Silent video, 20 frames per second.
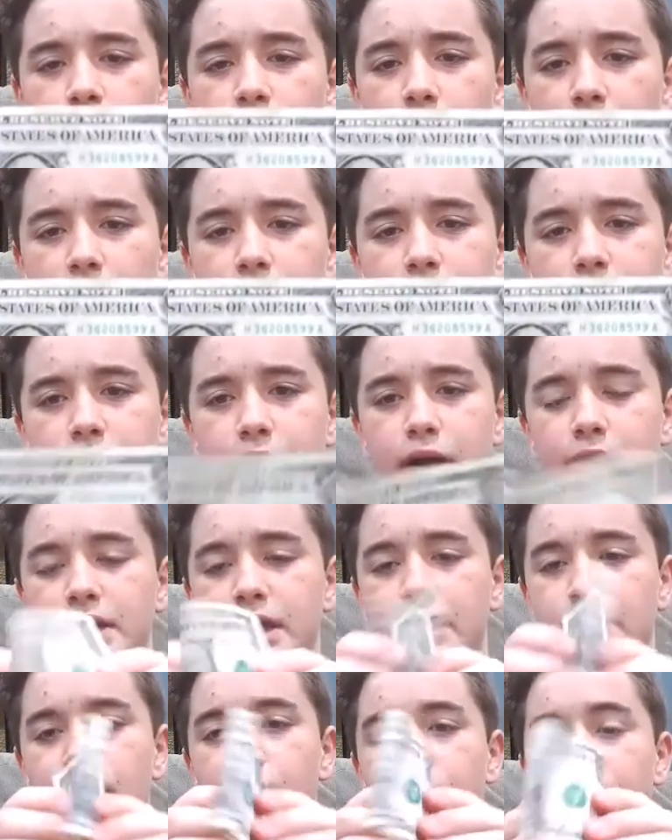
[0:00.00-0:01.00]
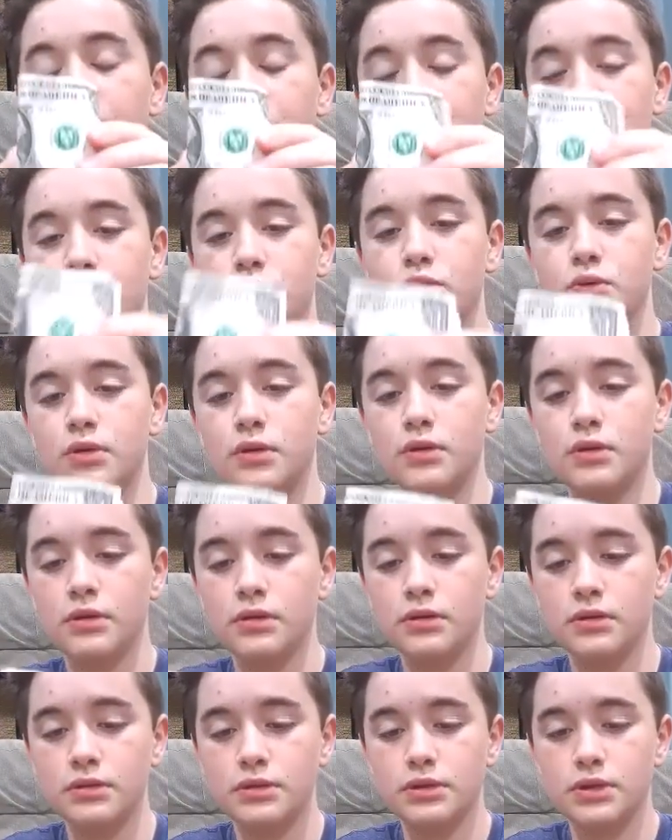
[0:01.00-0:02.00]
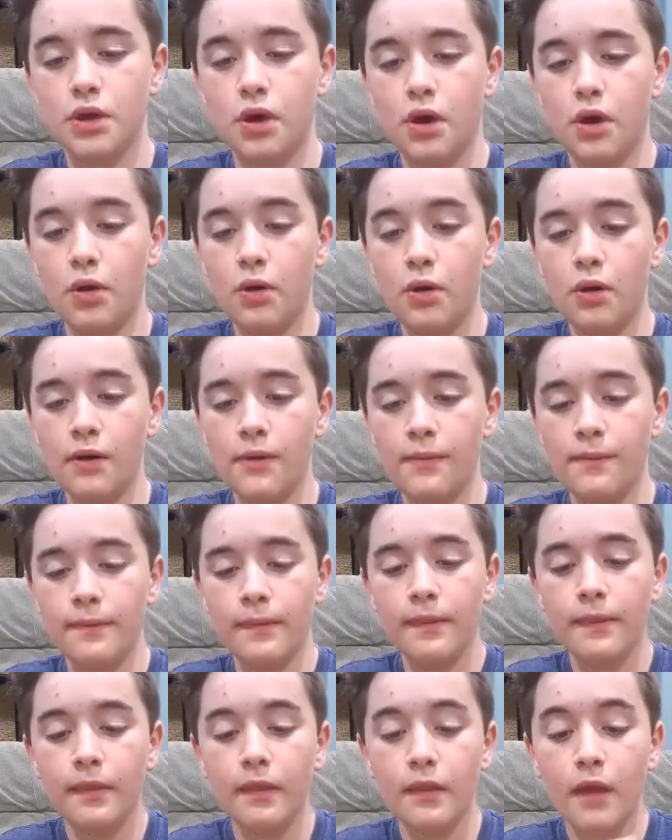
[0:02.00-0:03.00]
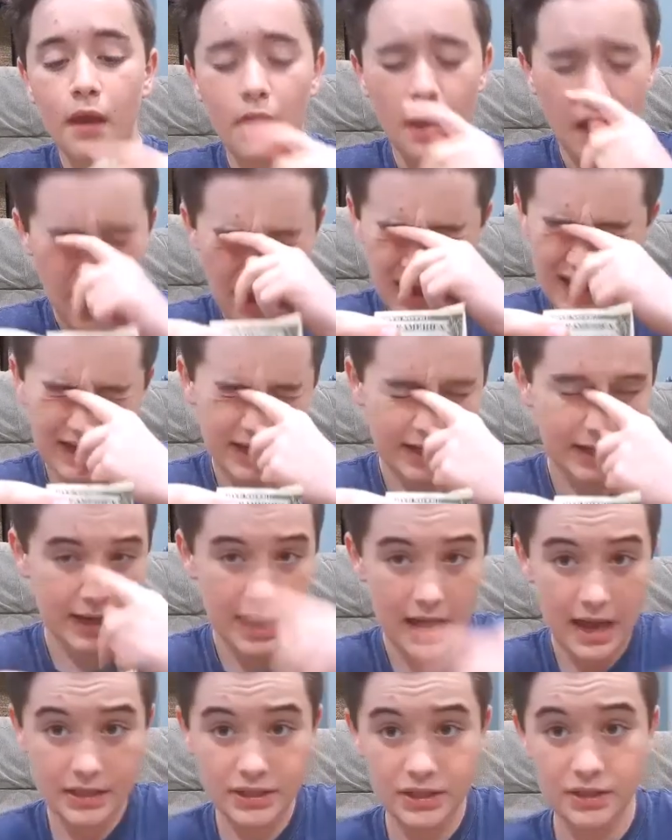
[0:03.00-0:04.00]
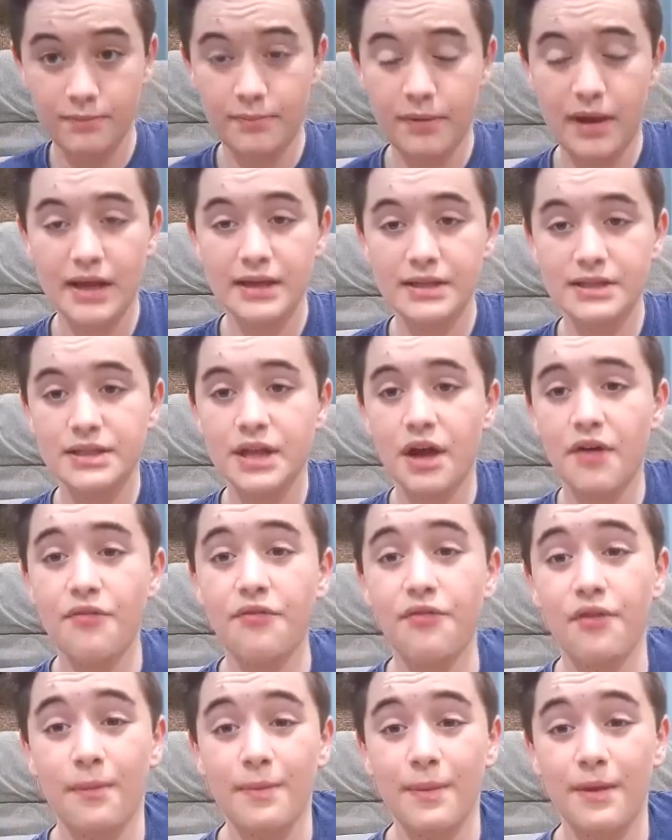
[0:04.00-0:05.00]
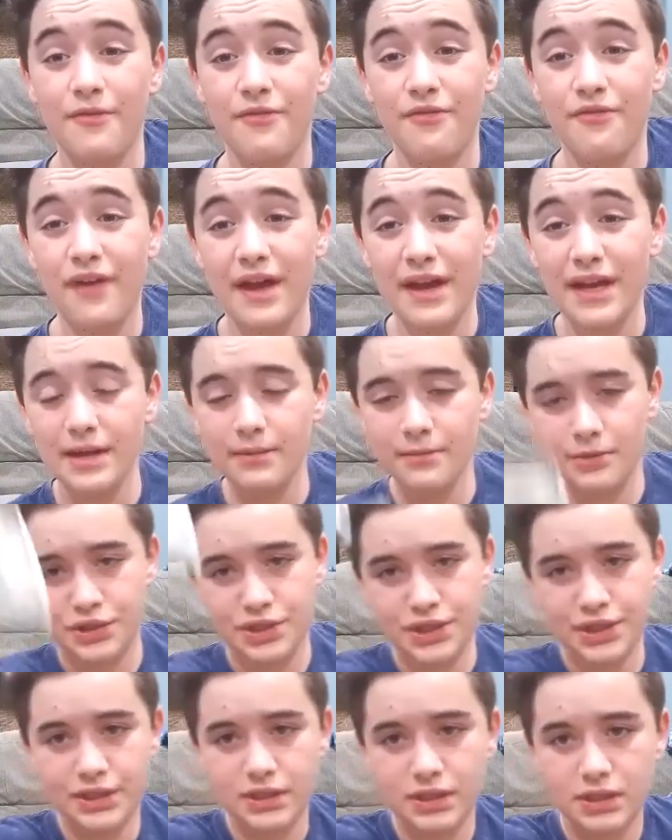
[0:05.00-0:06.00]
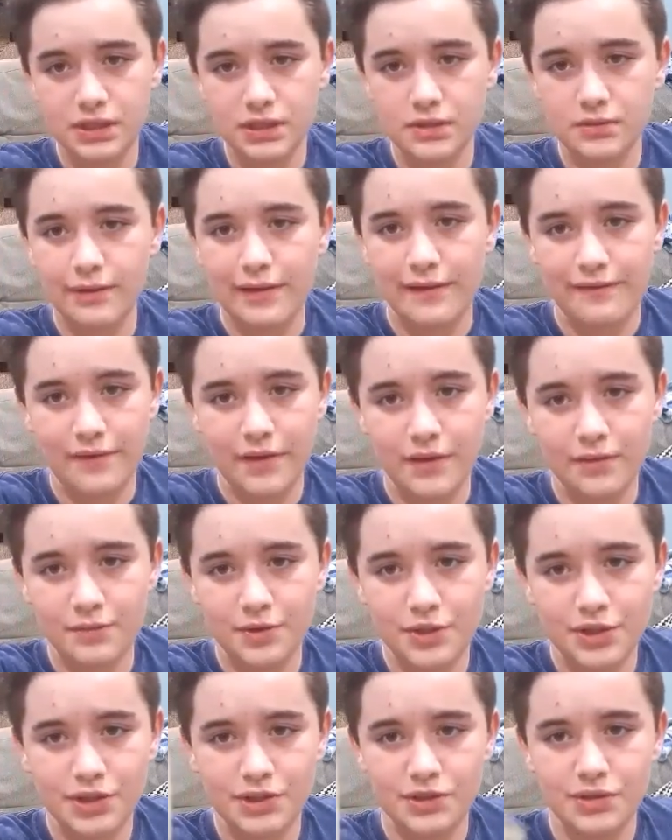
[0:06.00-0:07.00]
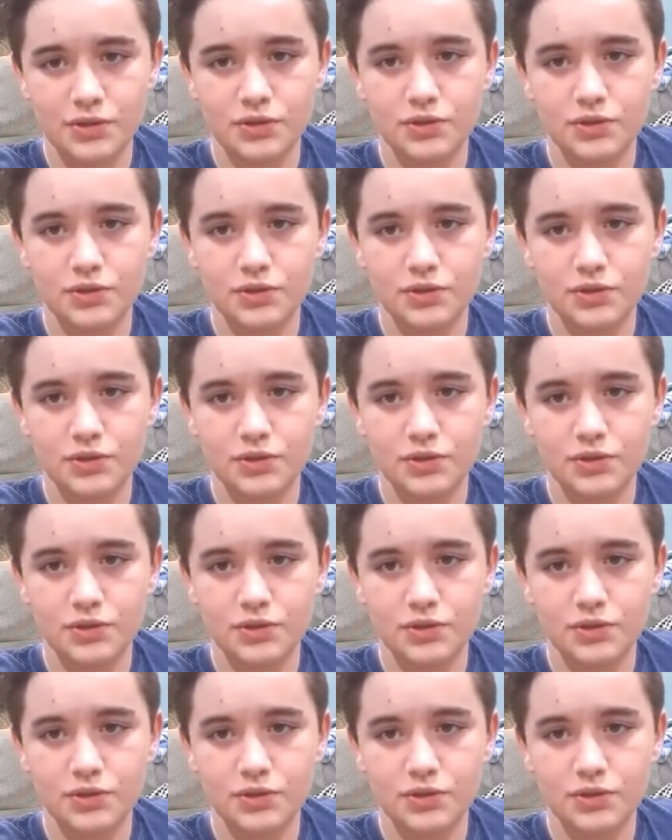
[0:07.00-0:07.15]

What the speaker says: I take money to school, so I can actually buy stuff from the vending machines. They have vending machines.